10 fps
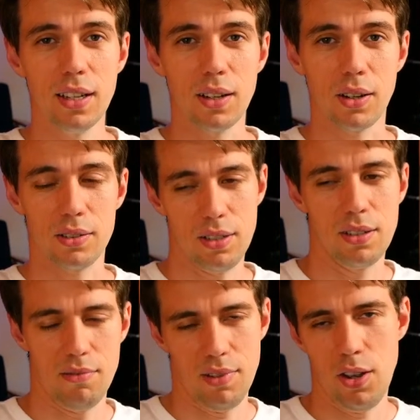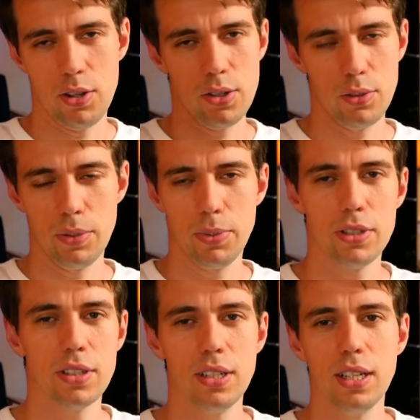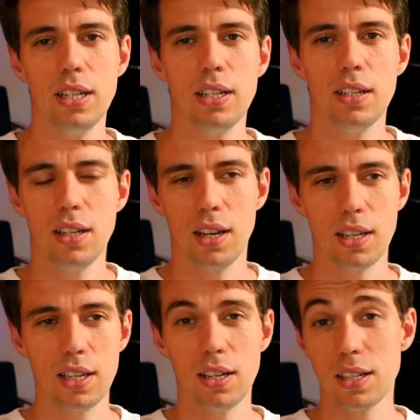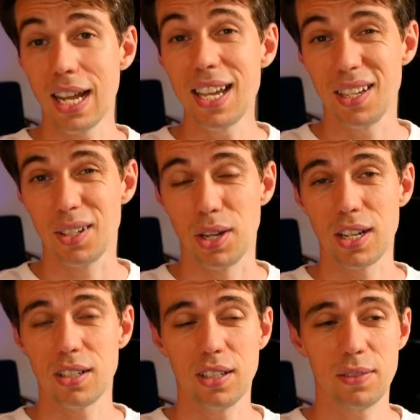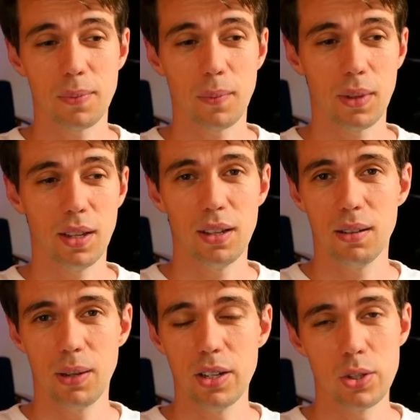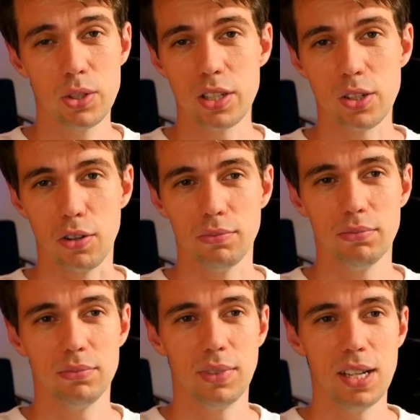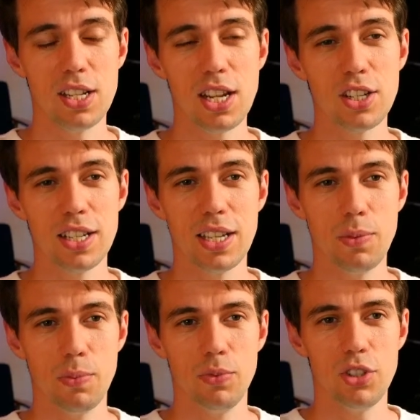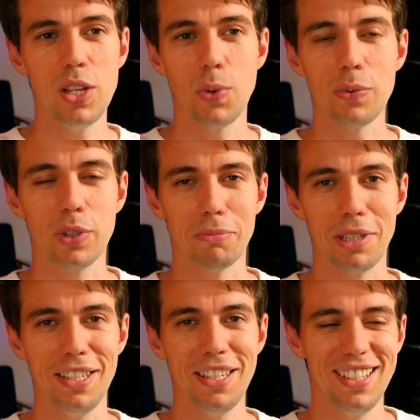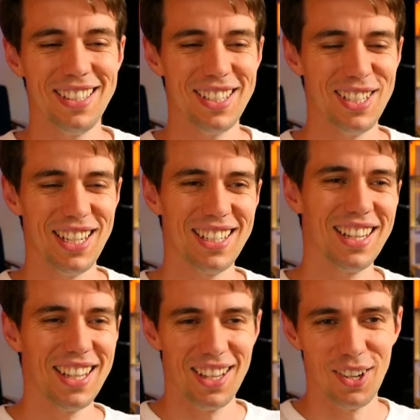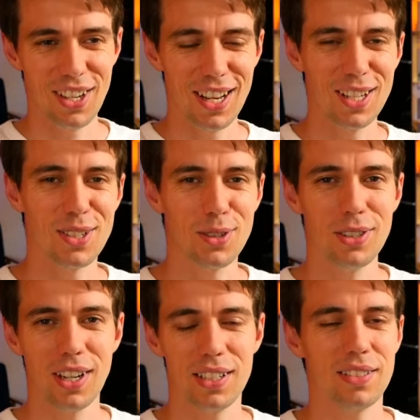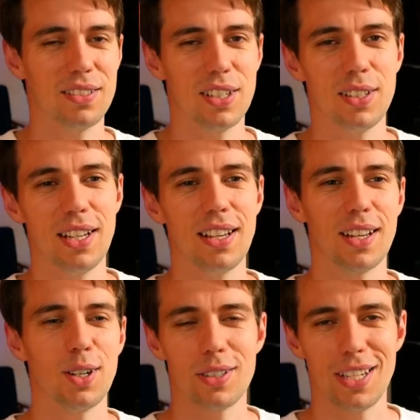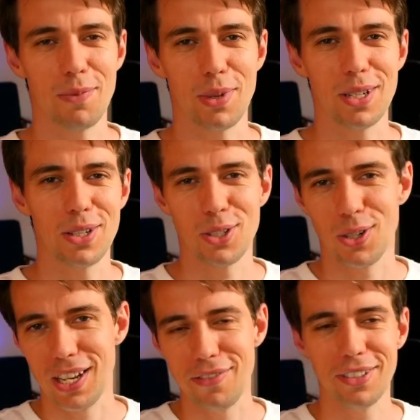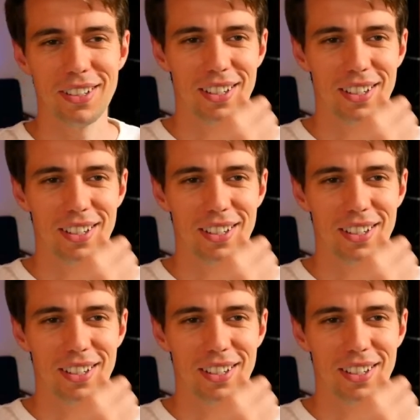I also knew the person. He does Aikido, actually. Why don't you just go? And essentially, she went with me. She said, okay, let's do. And she did like also 10 minutes or so and left.